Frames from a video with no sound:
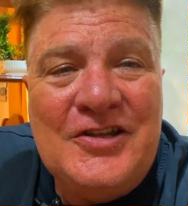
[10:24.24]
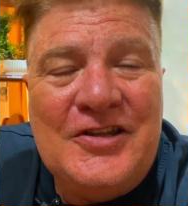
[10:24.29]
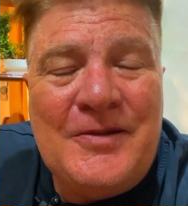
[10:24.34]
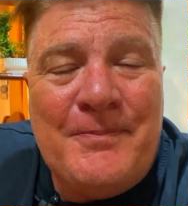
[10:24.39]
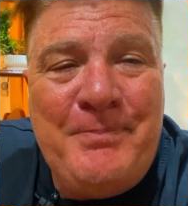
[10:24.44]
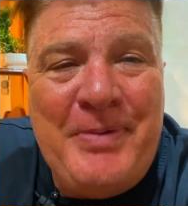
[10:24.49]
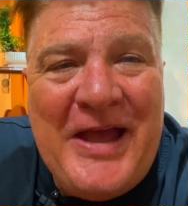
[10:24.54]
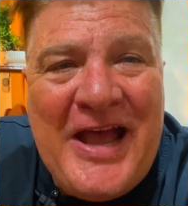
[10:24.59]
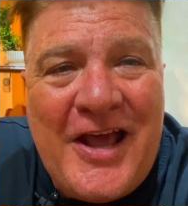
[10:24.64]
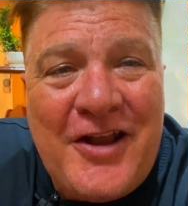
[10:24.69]
the
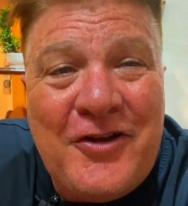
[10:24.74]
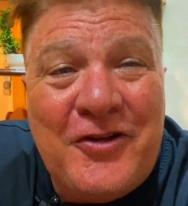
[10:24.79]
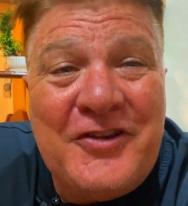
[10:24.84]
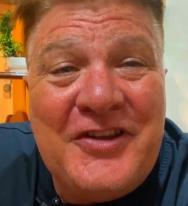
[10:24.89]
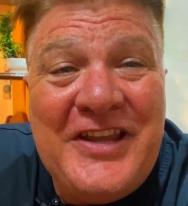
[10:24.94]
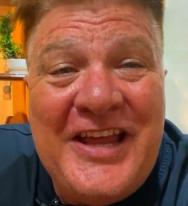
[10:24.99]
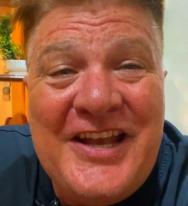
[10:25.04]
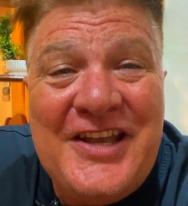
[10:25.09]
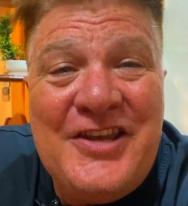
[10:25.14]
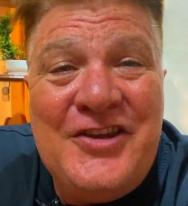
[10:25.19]
battle
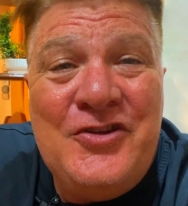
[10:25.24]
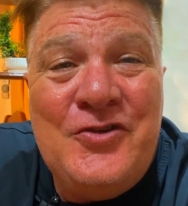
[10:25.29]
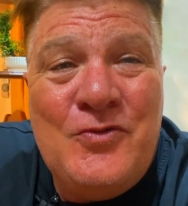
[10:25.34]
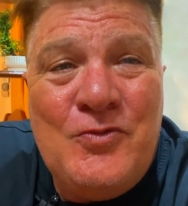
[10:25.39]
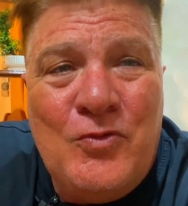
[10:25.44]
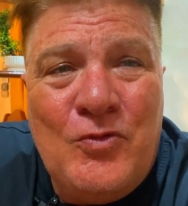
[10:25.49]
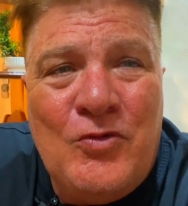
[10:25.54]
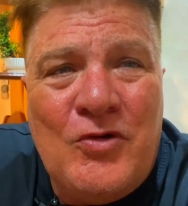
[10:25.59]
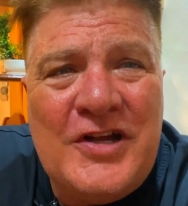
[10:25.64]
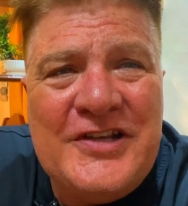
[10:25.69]
that you
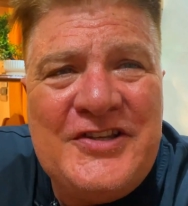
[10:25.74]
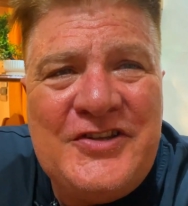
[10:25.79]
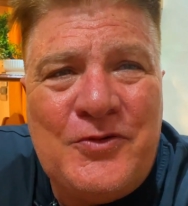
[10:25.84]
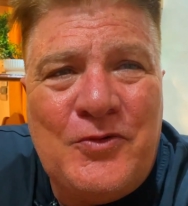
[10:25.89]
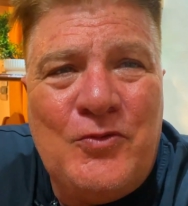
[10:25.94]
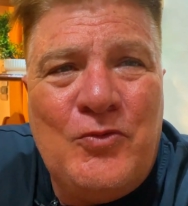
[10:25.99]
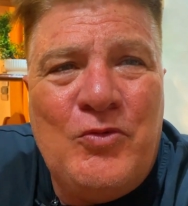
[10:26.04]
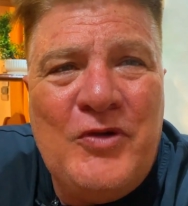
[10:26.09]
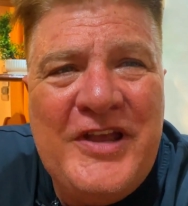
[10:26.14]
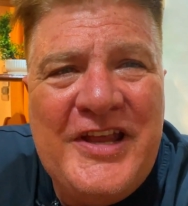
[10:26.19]
want to
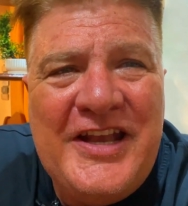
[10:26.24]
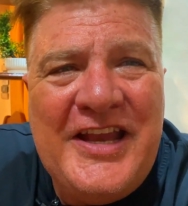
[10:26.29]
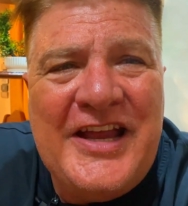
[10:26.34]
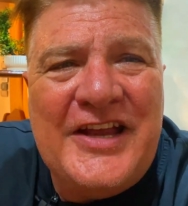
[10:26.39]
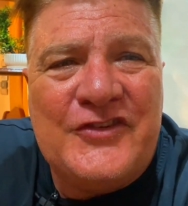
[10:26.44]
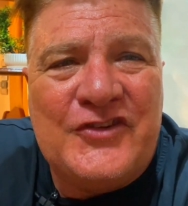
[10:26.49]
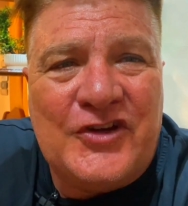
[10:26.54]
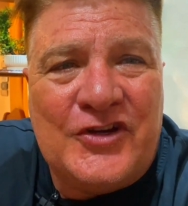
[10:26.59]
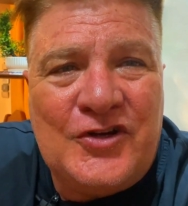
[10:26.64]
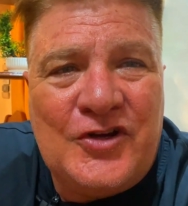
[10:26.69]
win
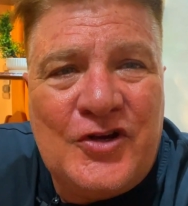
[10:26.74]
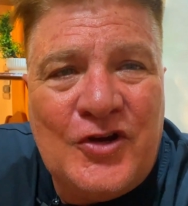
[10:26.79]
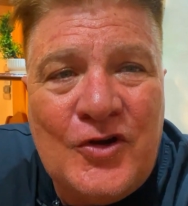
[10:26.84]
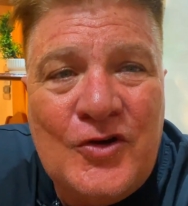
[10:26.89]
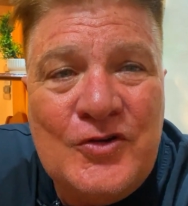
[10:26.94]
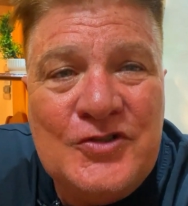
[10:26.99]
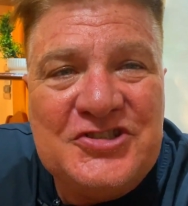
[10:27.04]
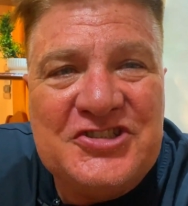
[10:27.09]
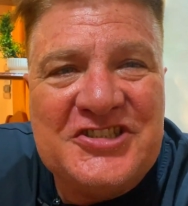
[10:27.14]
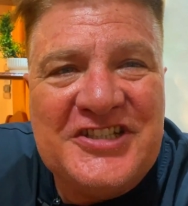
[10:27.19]
as a
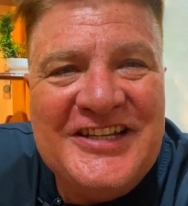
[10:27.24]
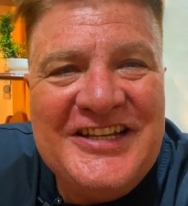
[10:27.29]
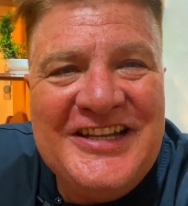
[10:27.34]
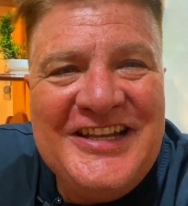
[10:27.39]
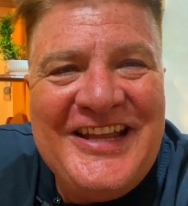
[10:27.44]
coach